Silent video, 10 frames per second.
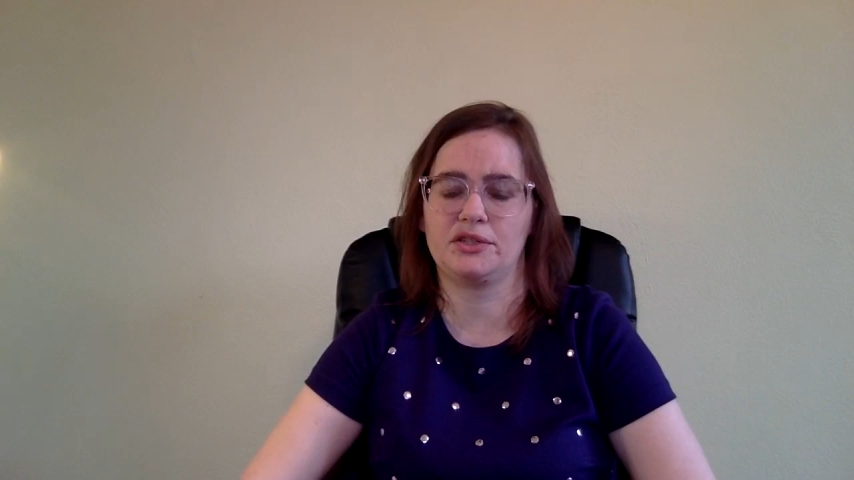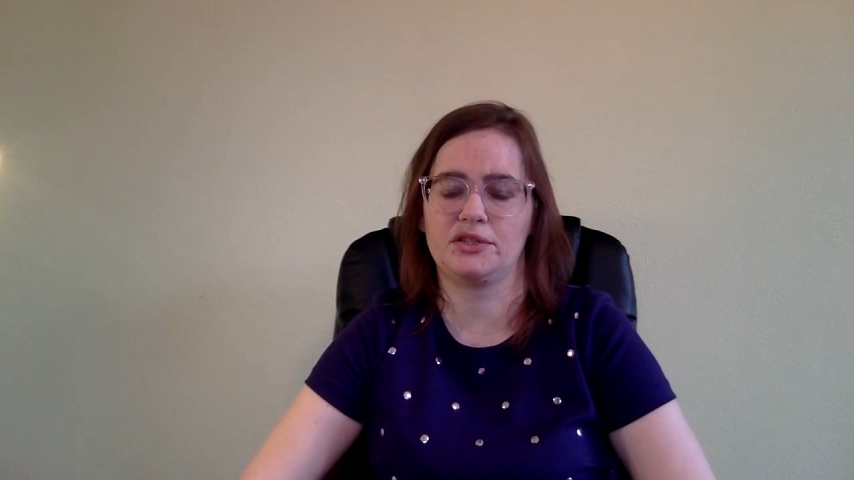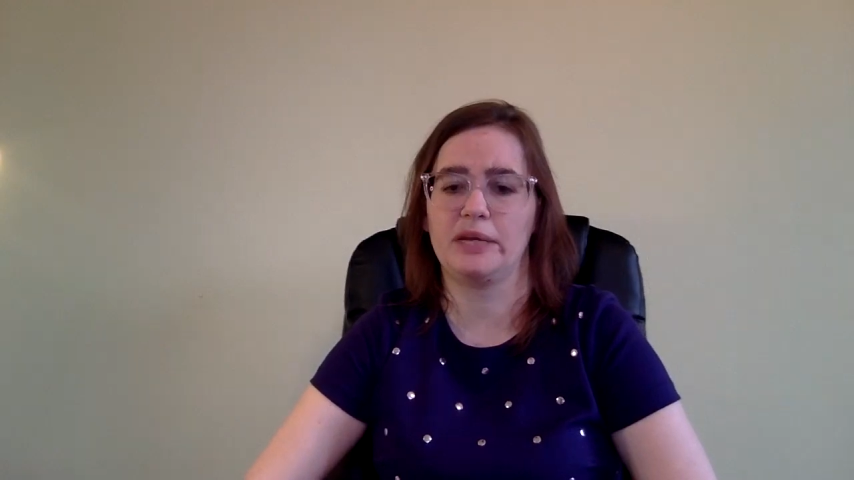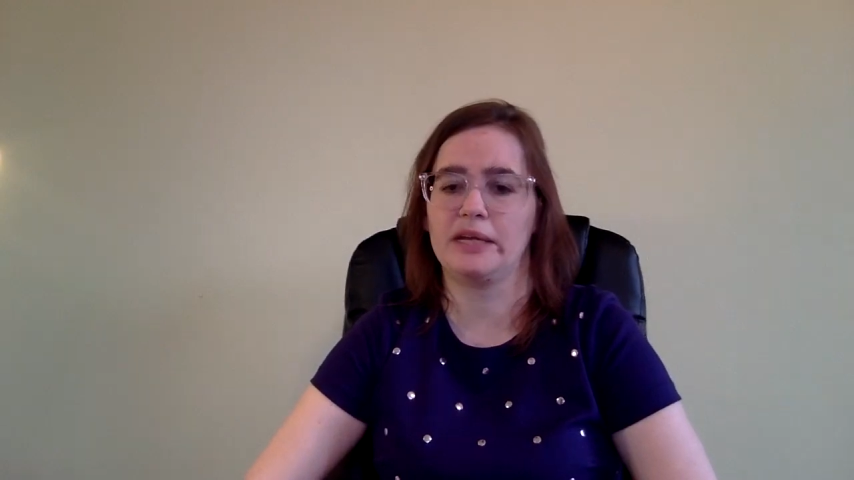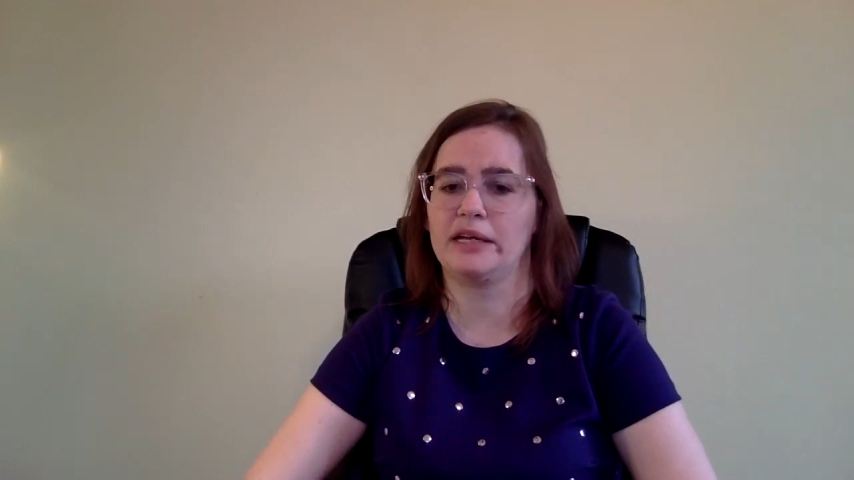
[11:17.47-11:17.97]

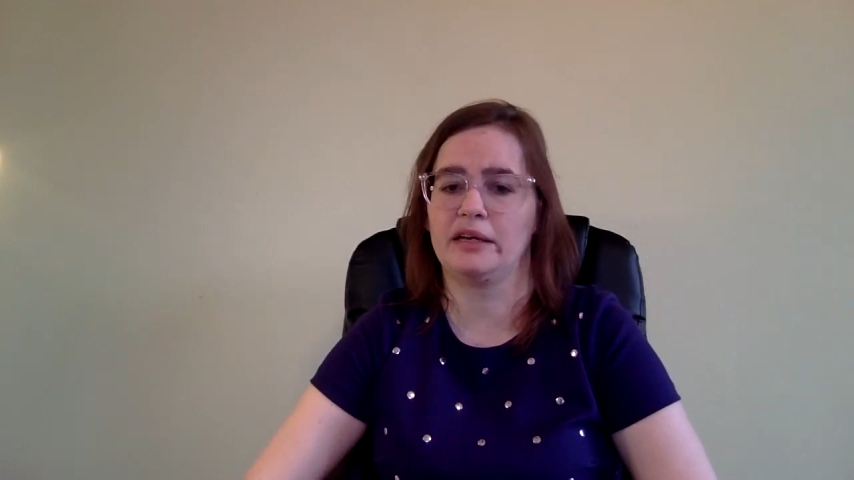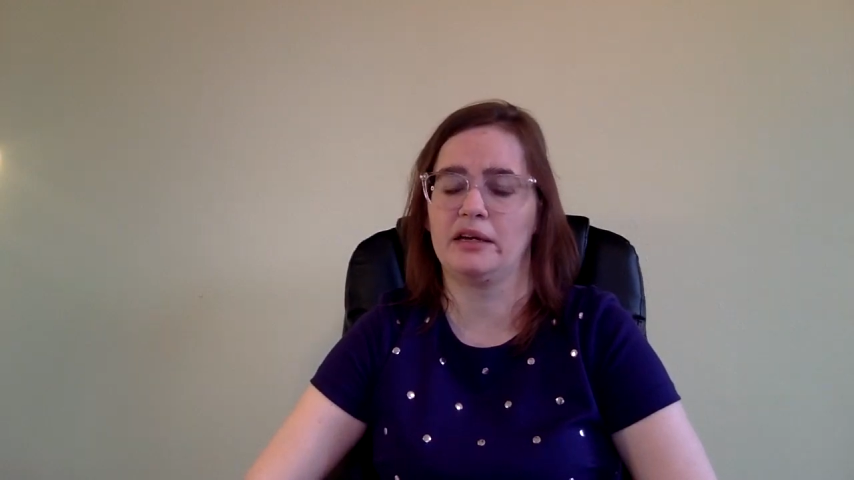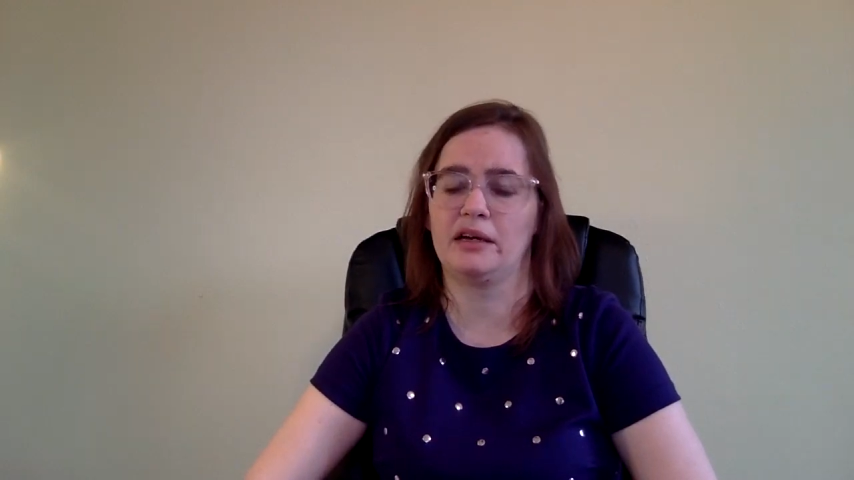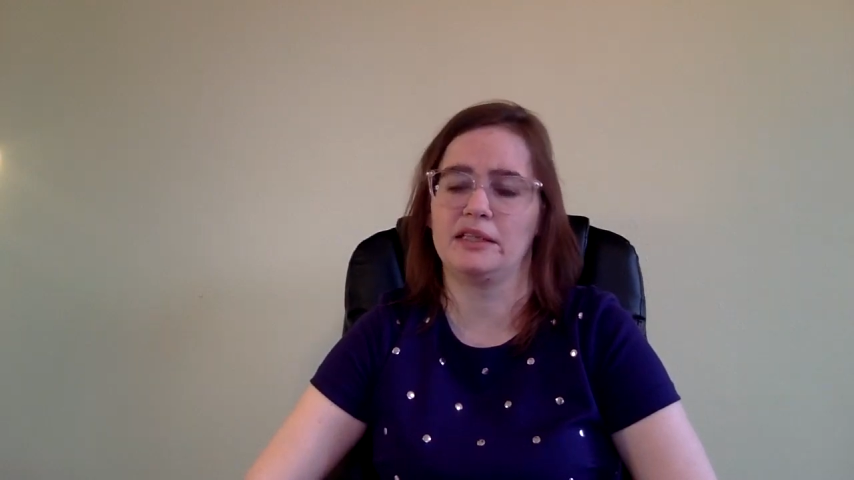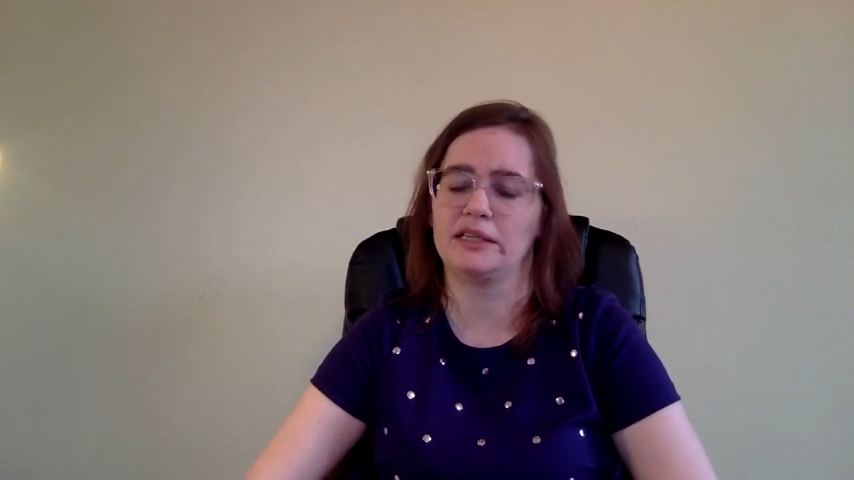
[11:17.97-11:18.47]
making
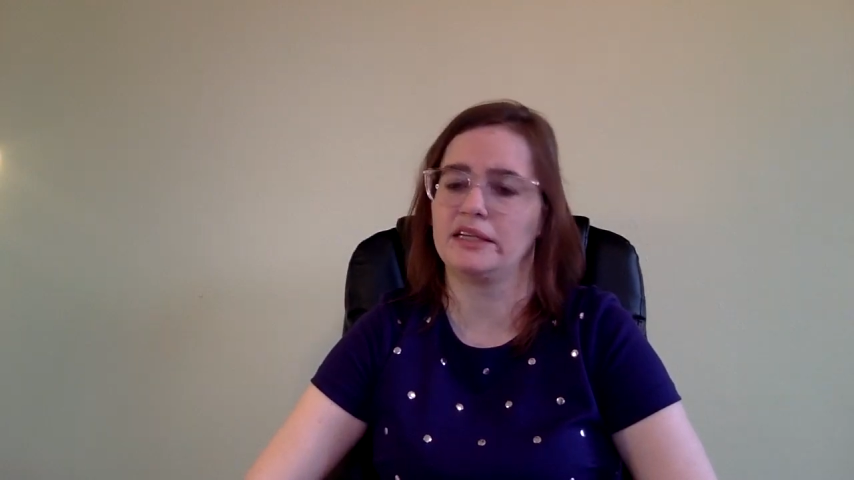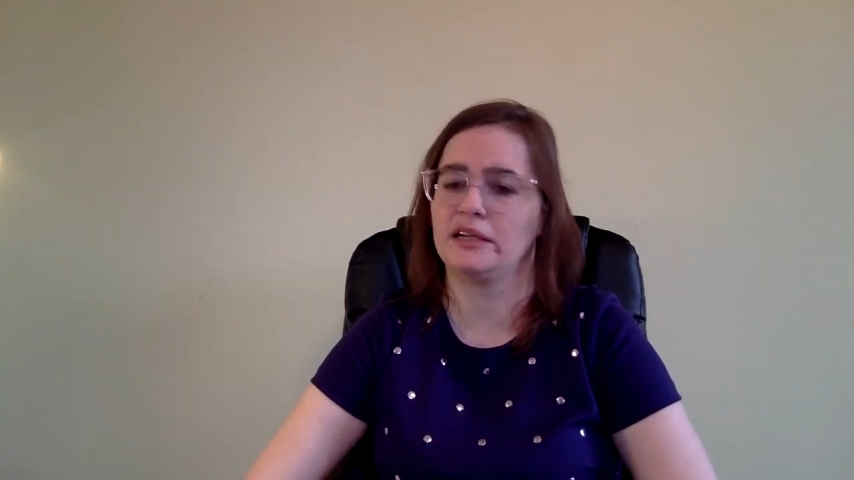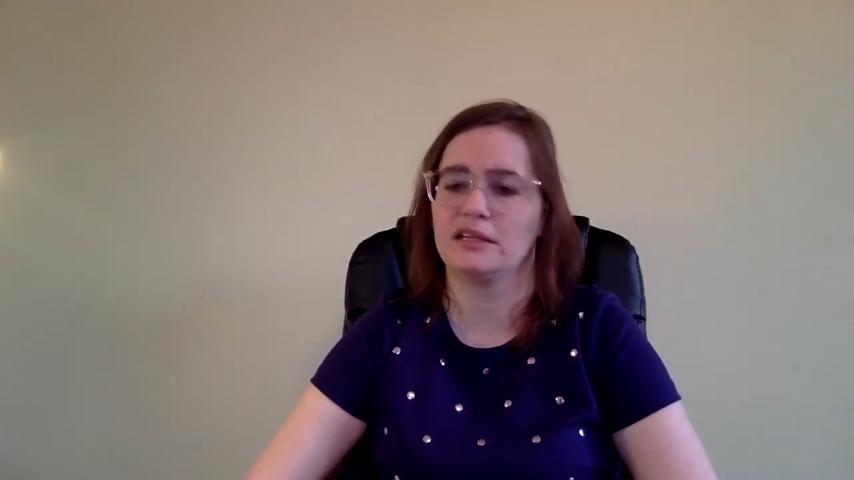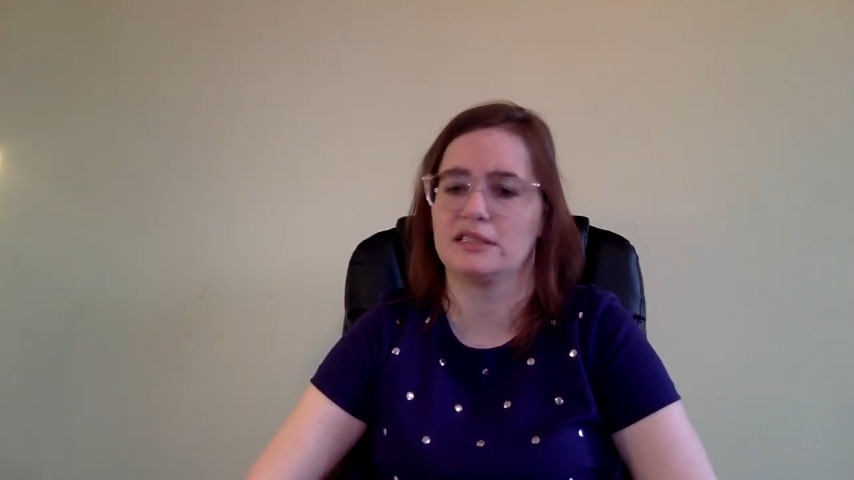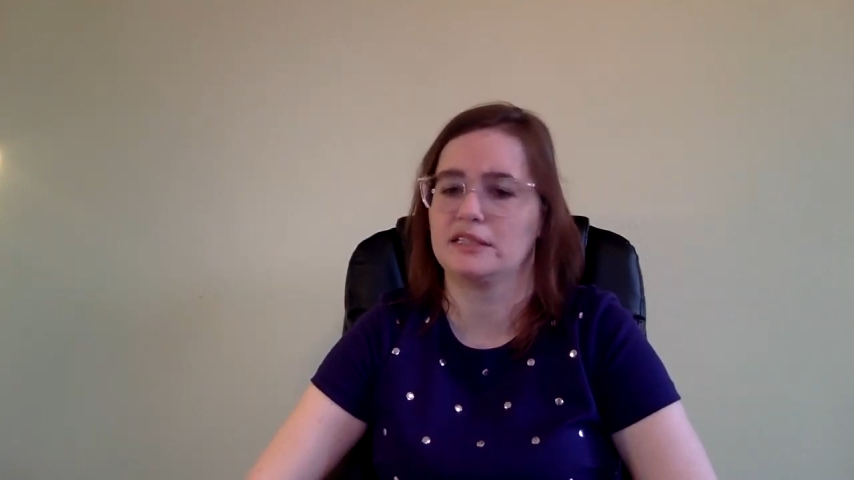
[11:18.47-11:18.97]
a
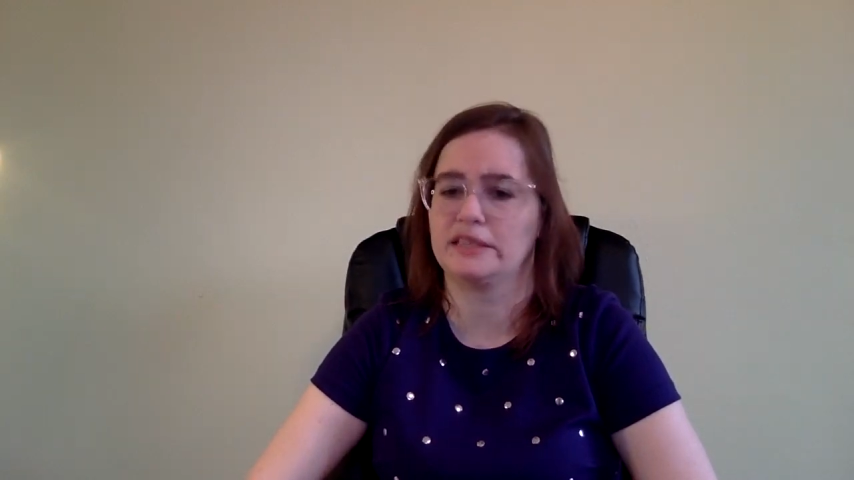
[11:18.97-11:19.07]
diagnostic